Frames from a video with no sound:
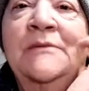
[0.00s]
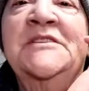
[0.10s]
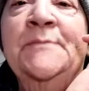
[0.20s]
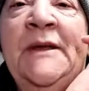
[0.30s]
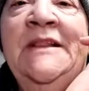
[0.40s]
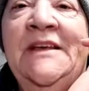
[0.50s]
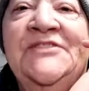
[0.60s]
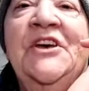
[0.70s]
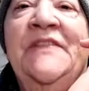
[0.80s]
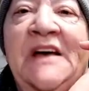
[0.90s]
was me,
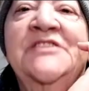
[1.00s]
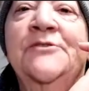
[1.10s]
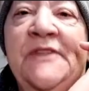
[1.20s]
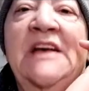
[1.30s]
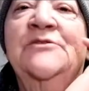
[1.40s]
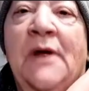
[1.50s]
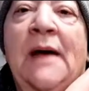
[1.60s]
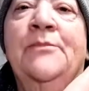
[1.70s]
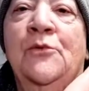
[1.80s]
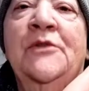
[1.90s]
Lisa. That's that's what
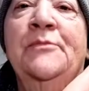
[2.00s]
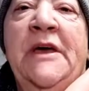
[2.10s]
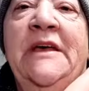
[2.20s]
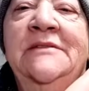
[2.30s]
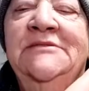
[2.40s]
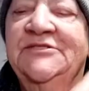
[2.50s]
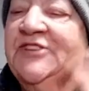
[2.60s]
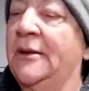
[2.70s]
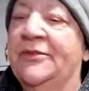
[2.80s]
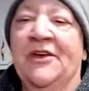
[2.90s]
happened with me.
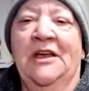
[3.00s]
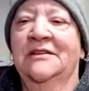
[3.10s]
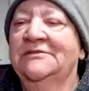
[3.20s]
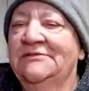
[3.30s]
Same thing.